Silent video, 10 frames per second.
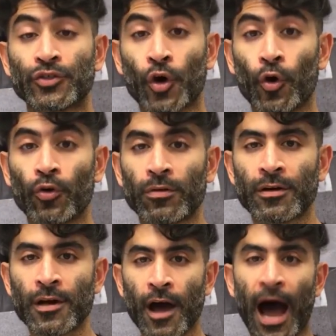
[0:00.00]

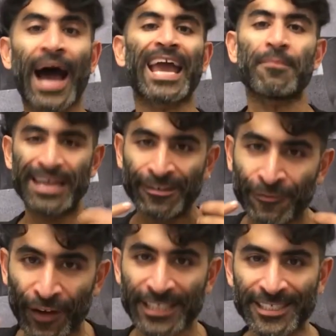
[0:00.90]
So I am
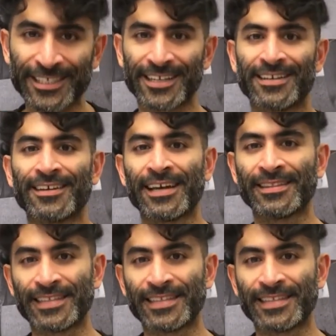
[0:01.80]
invested